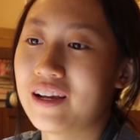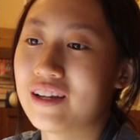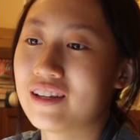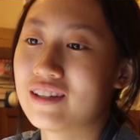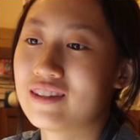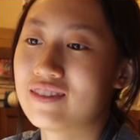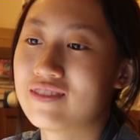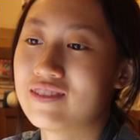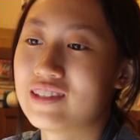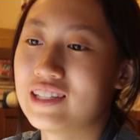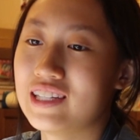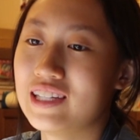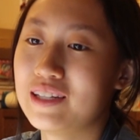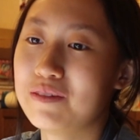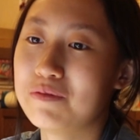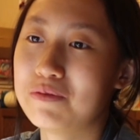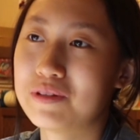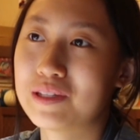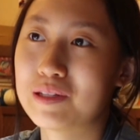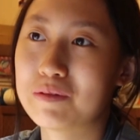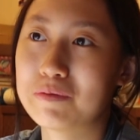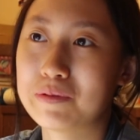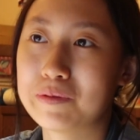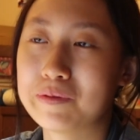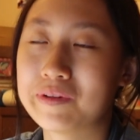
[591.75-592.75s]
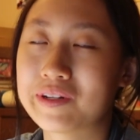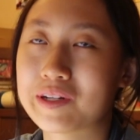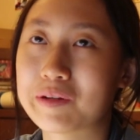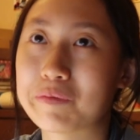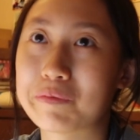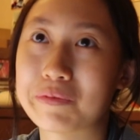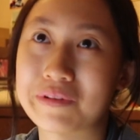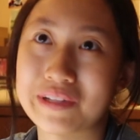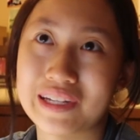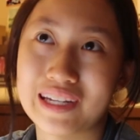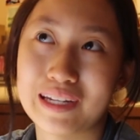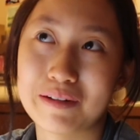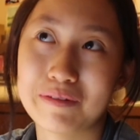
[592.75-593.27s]
seen some people
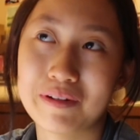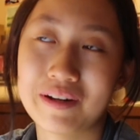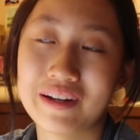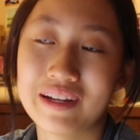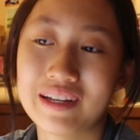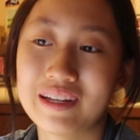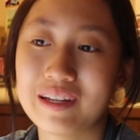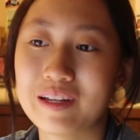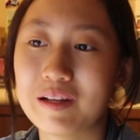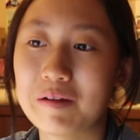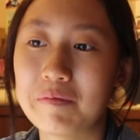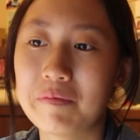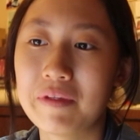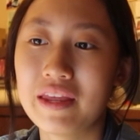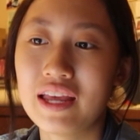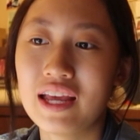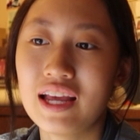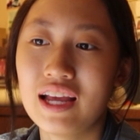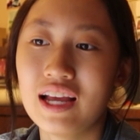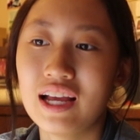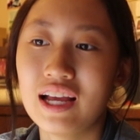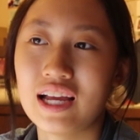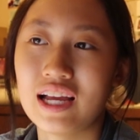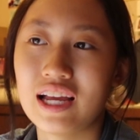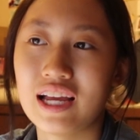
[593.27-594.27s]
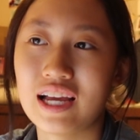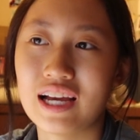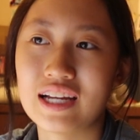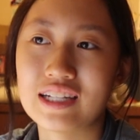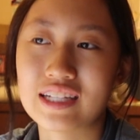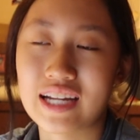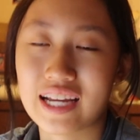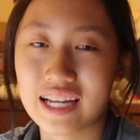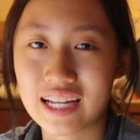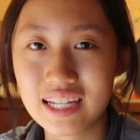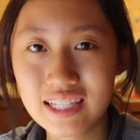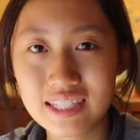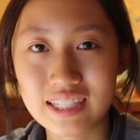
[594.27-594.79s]
complain about him, and
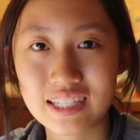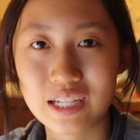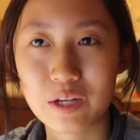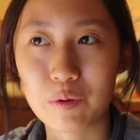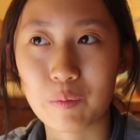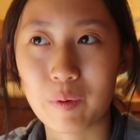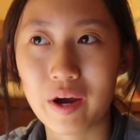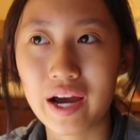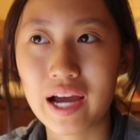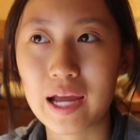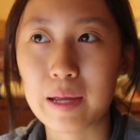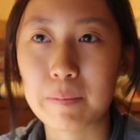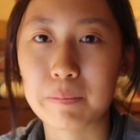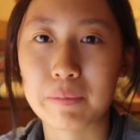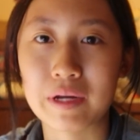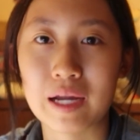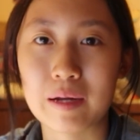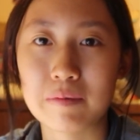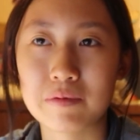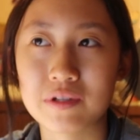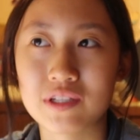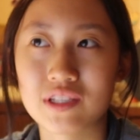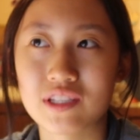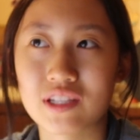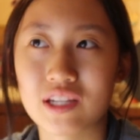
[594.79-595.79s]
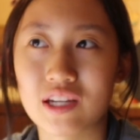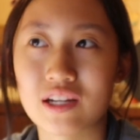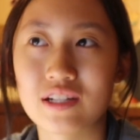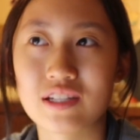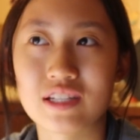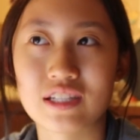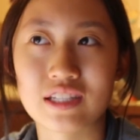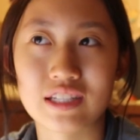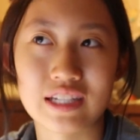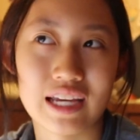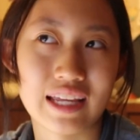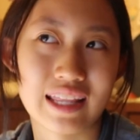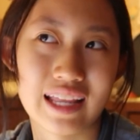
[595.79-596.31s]
I can see why, but I'm just here to
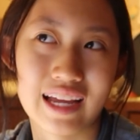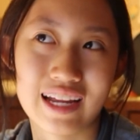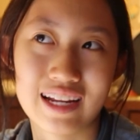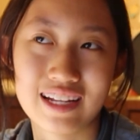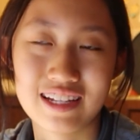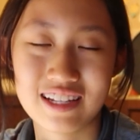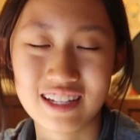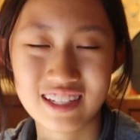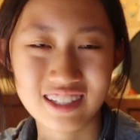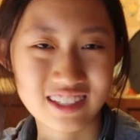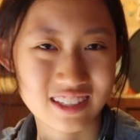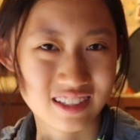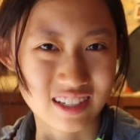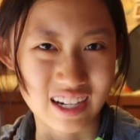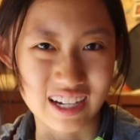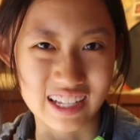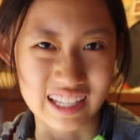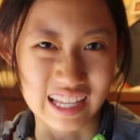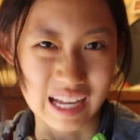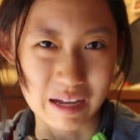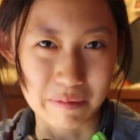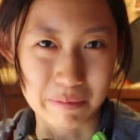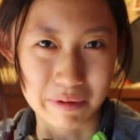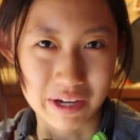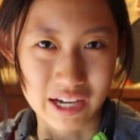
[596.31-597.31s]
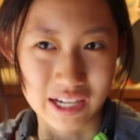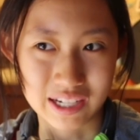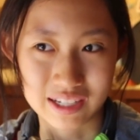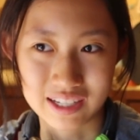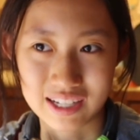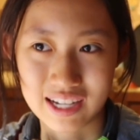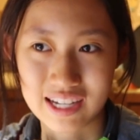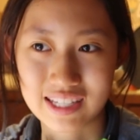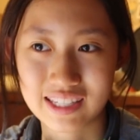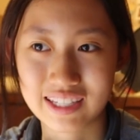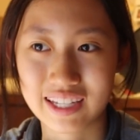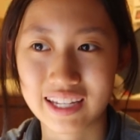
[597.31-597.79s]
say that it's not that bad, guys.